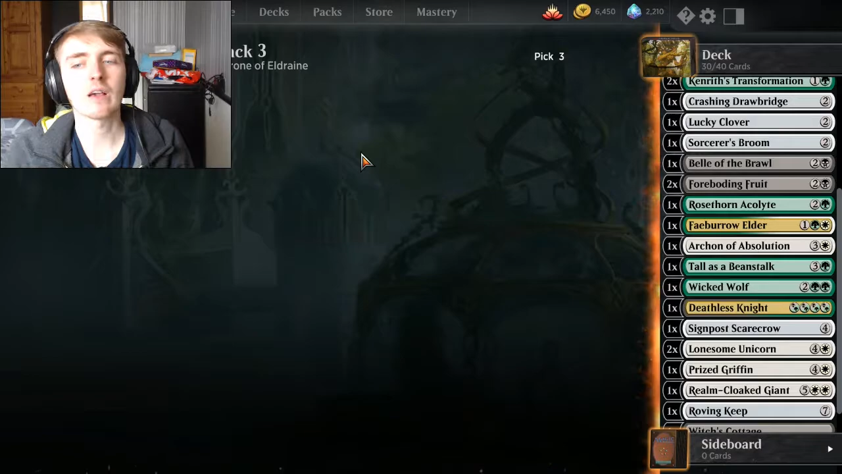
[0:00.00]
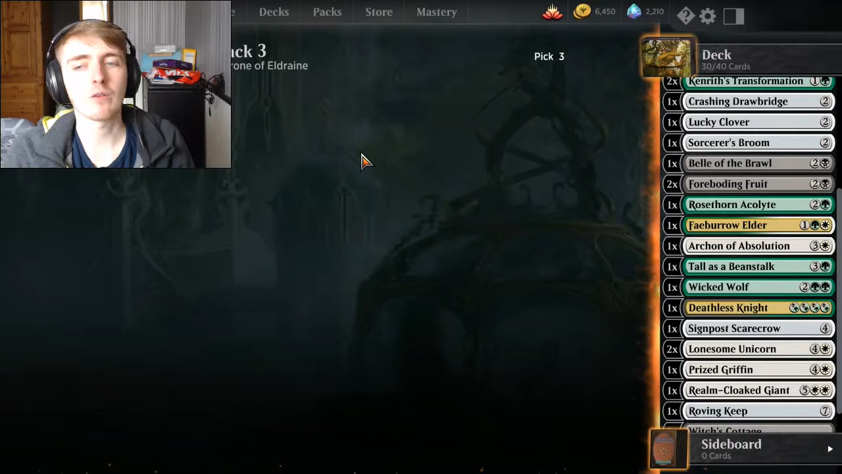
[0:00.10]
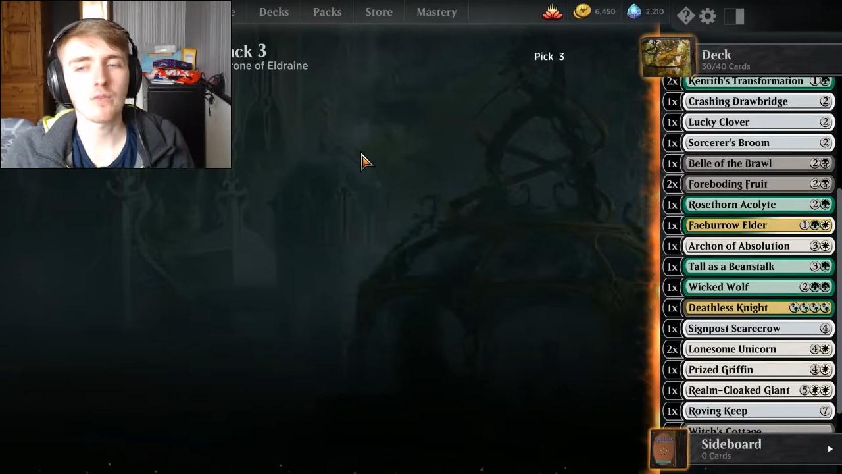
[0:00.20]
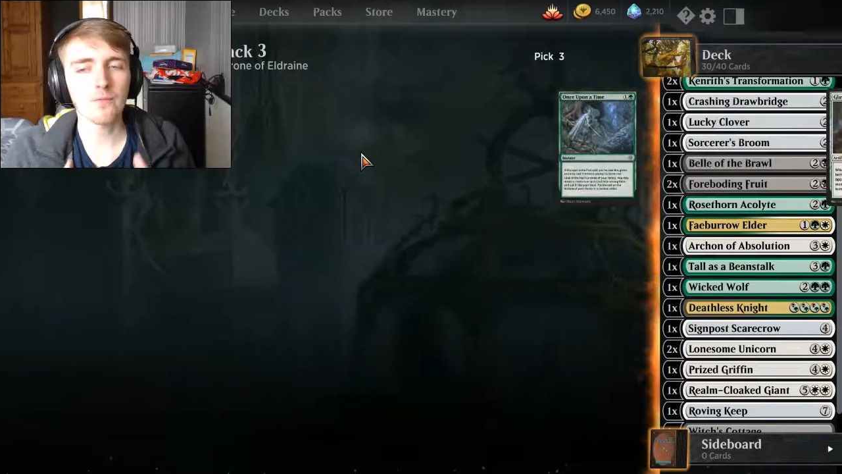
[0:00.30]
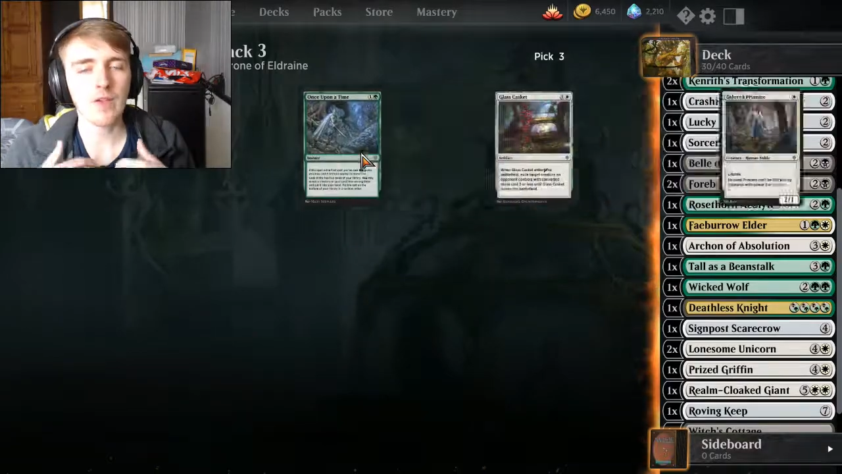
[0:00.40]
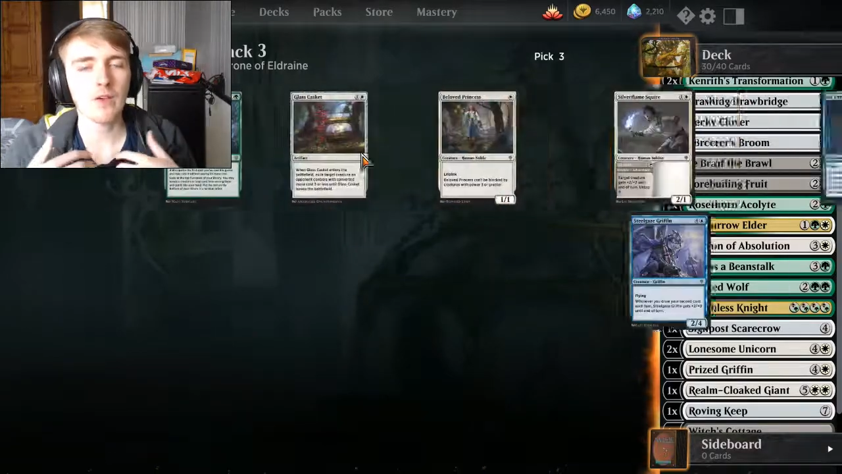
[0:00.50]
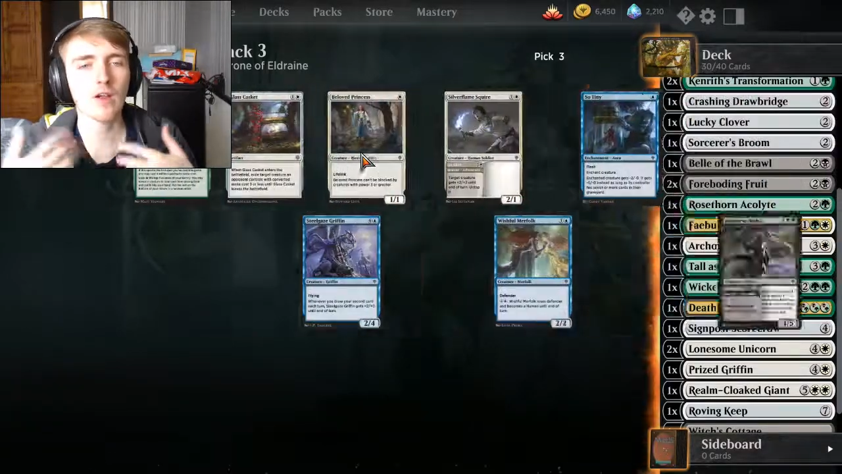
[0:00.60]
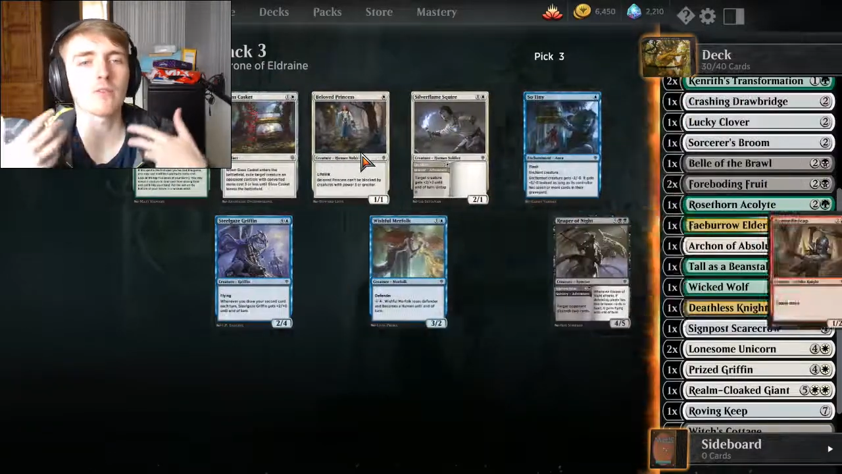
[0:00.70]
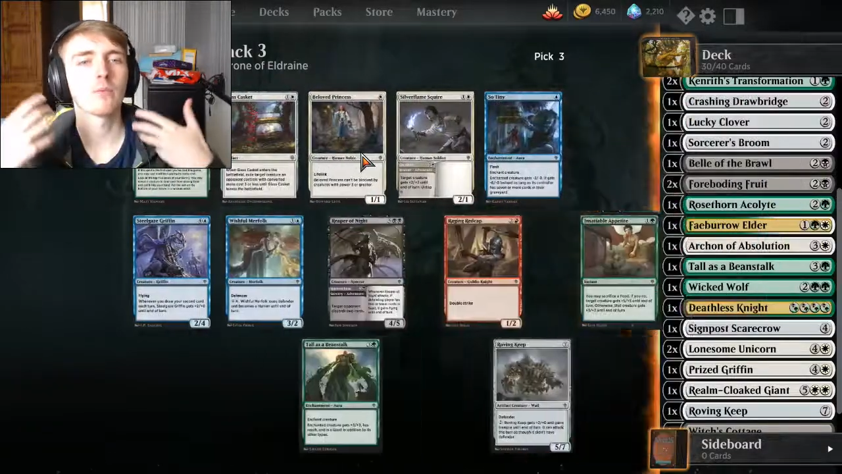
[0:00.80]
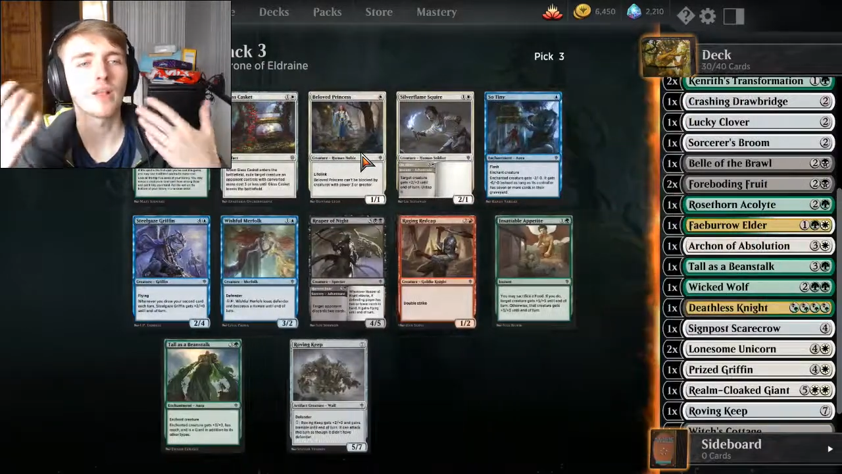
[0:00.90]
I'm going to figure
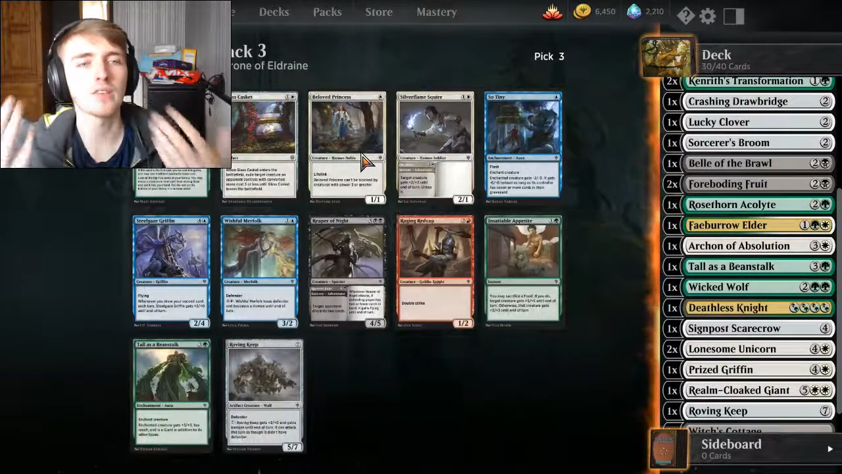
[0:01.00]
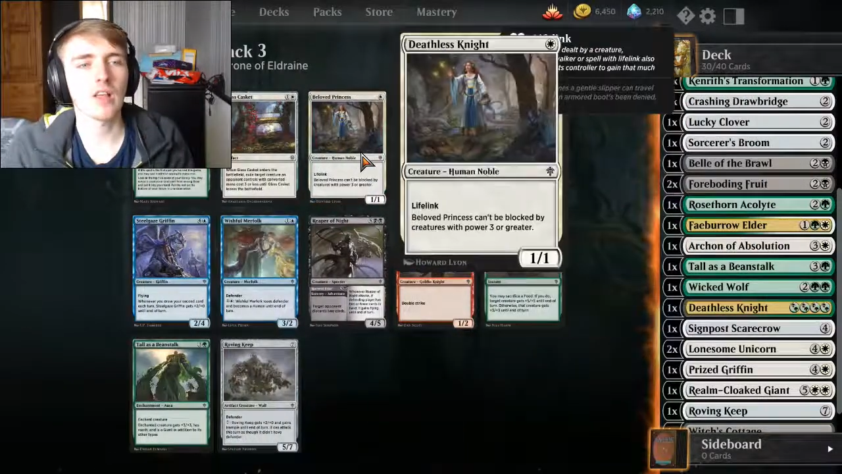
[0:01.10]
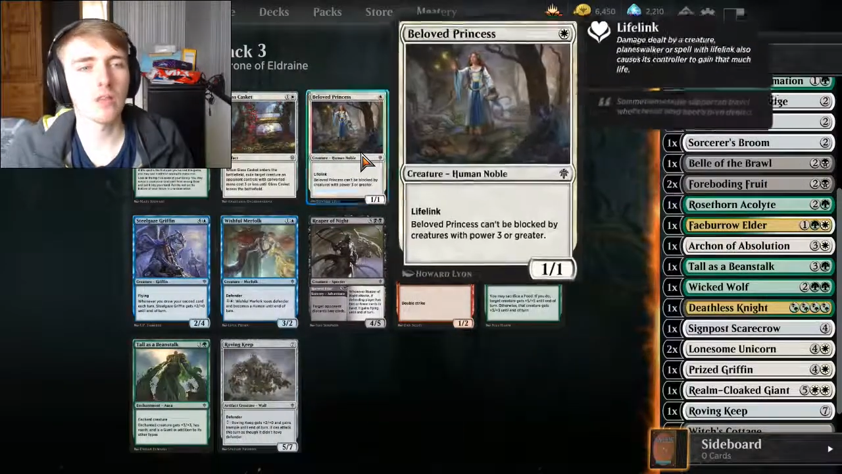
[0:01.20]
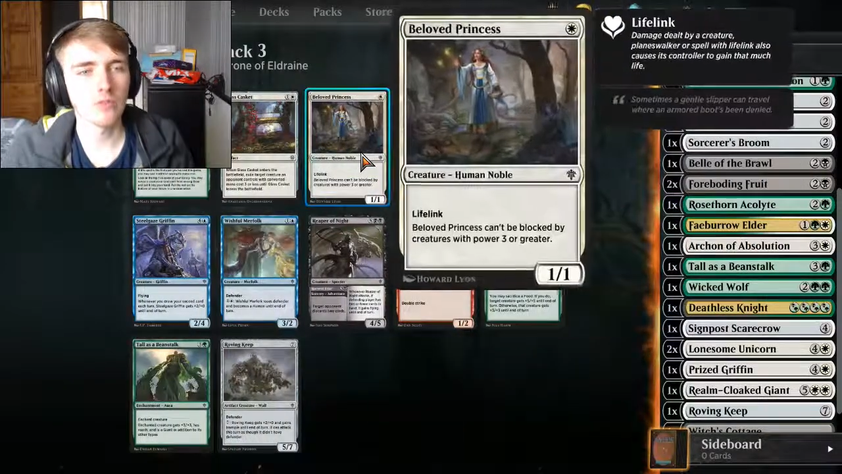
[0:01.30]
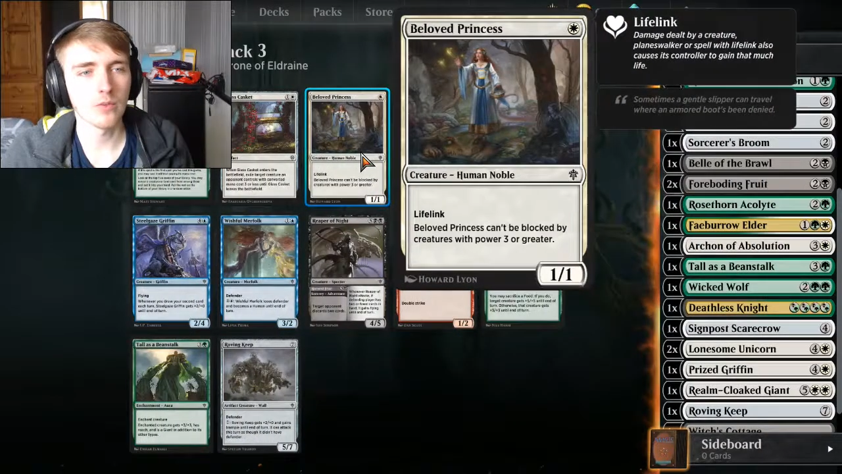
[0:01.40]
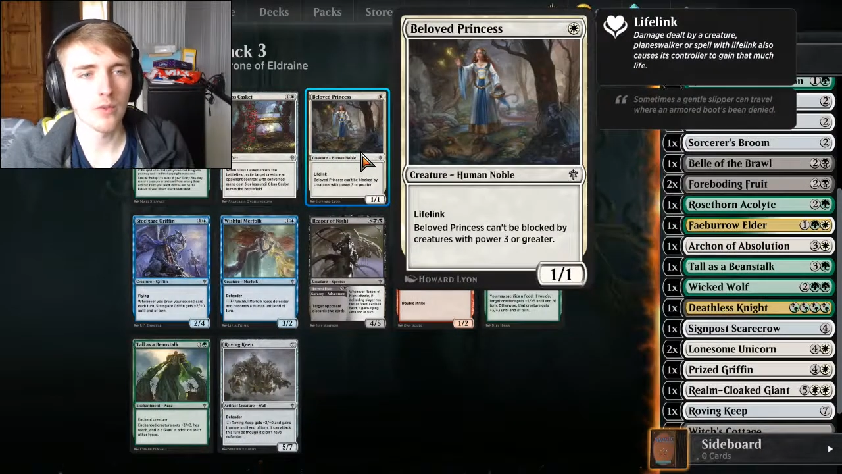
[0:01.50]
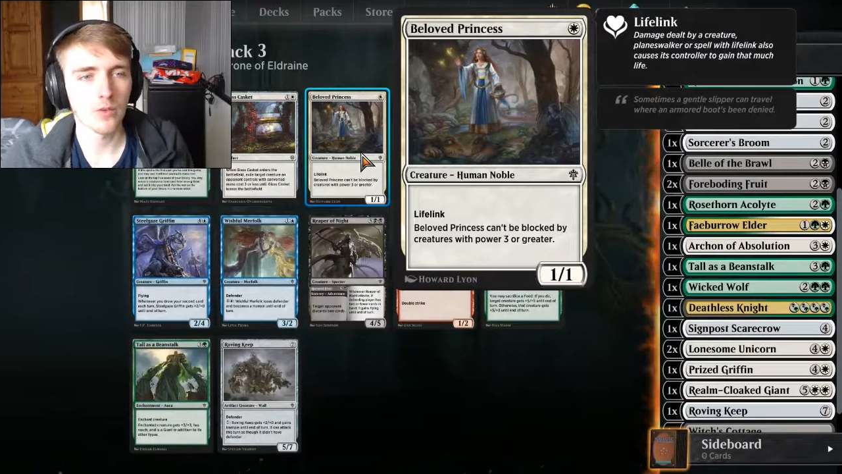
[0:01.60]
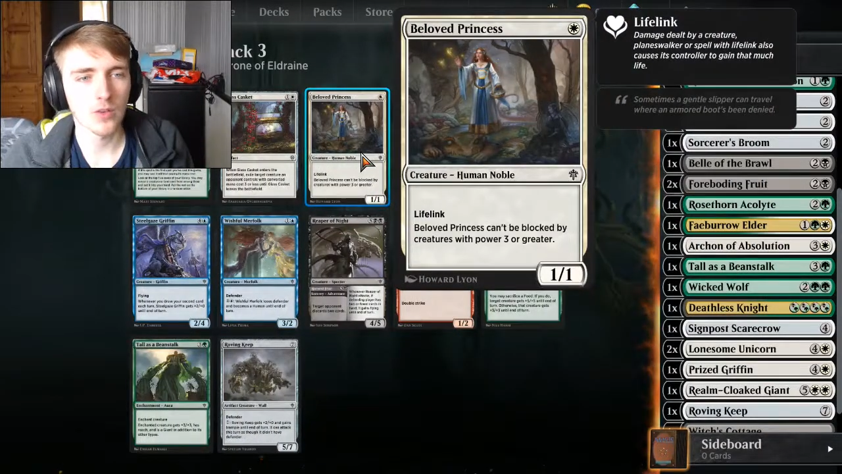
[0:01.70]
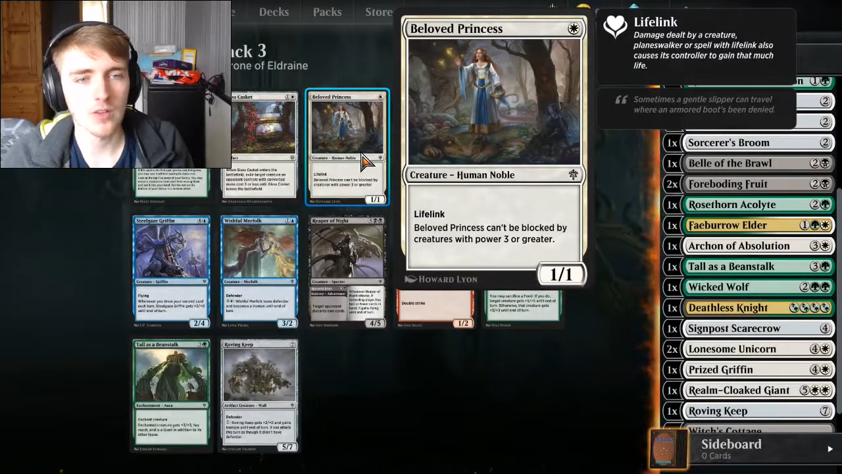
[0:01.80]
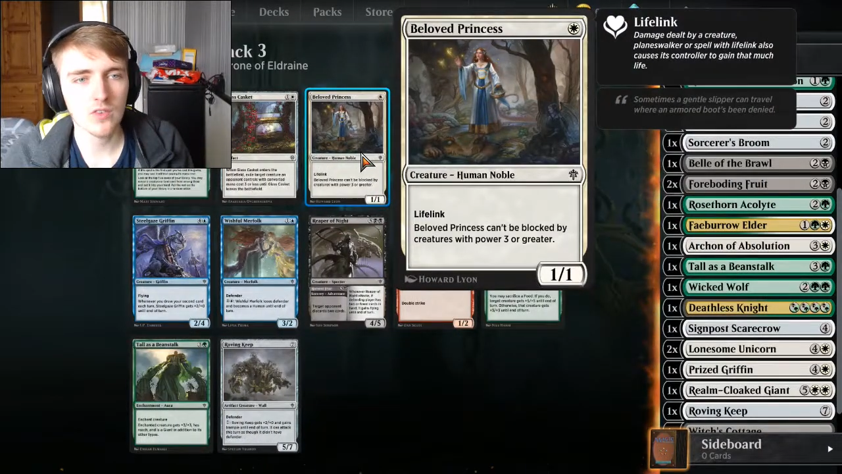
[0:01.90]
out for myself whether or
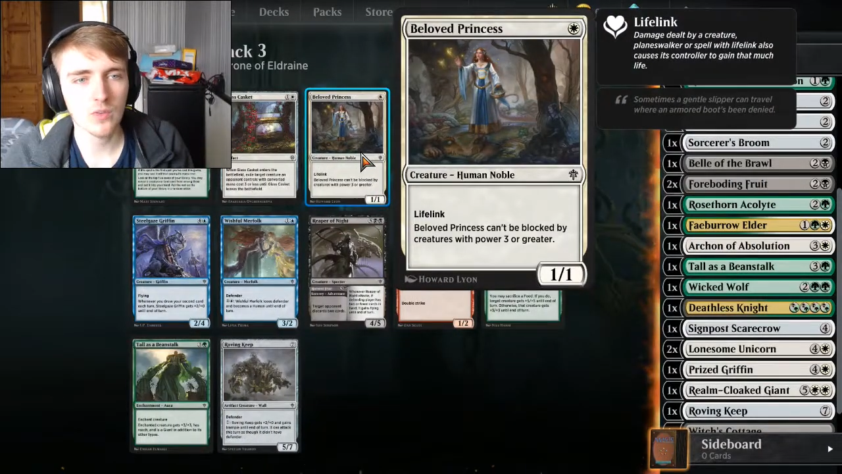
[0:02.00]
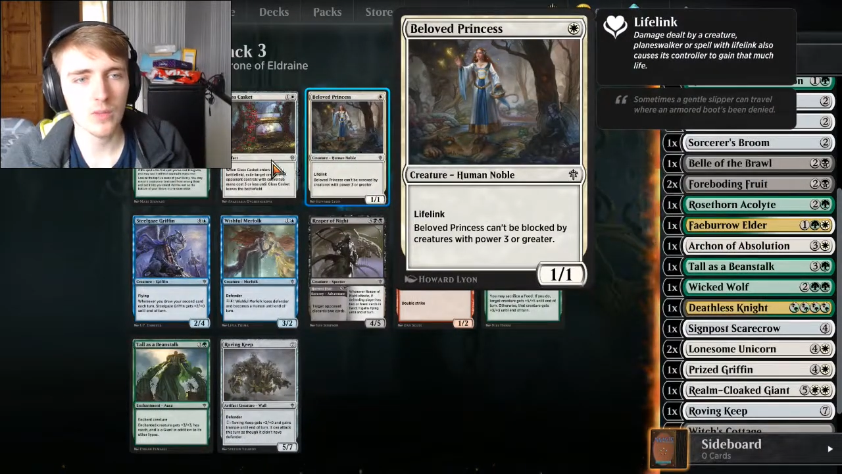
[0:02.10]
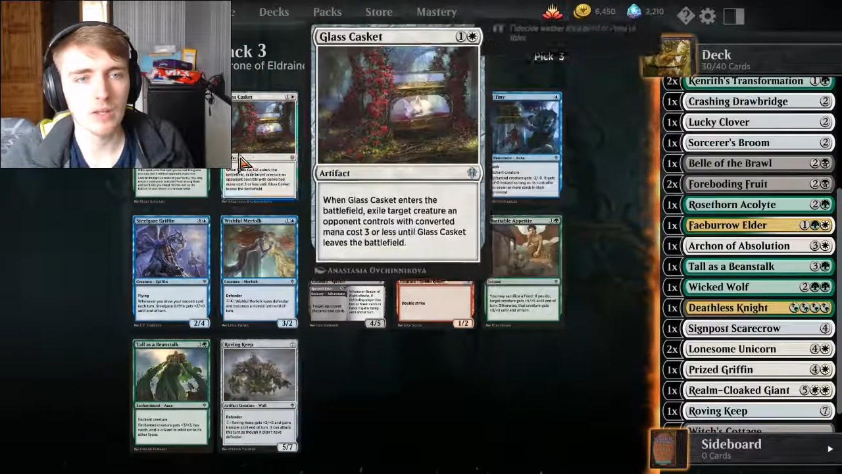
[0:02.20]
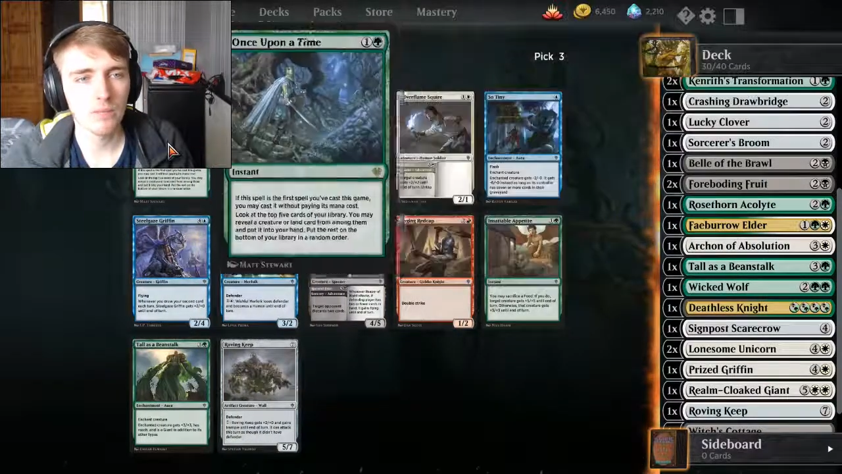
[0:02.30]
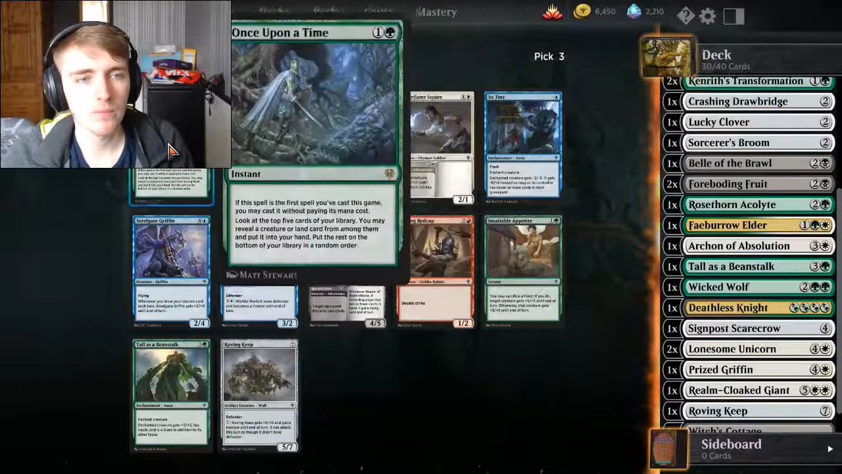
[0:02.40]
not it's sweet.